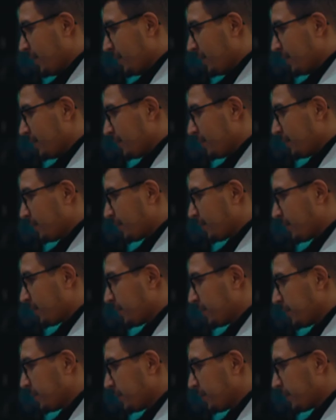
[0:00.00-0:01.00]

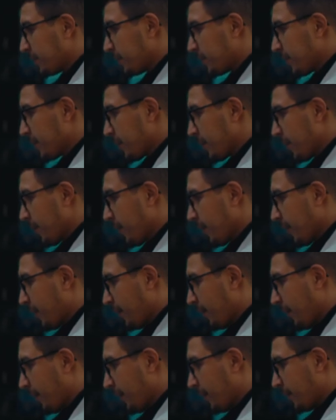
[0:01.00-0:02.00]

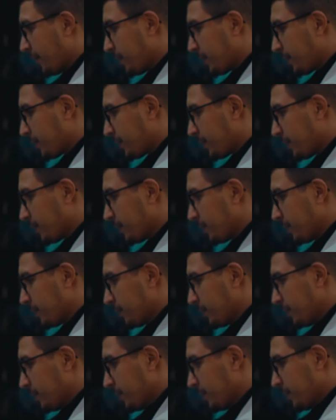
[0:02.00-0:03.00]

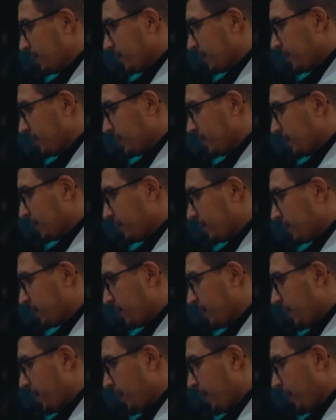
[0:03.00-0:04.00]

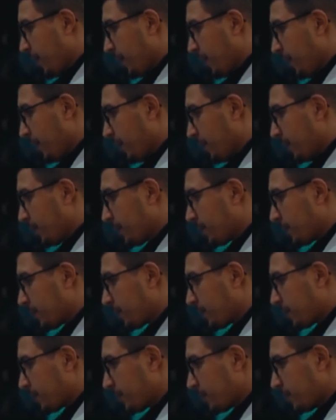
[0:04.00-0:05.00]

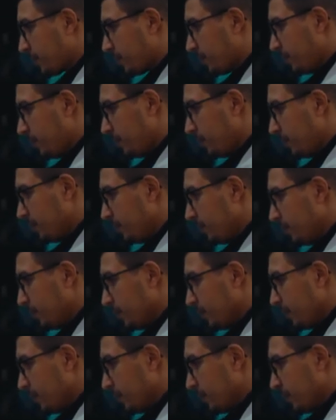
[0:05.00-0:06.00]

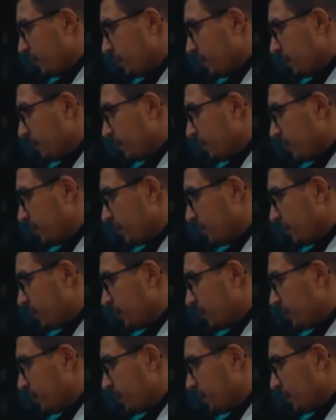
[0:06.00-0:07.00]

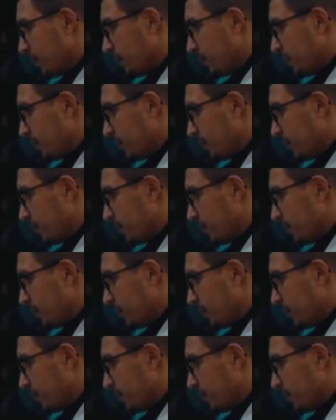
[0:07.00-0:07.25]
This person isn't speaking.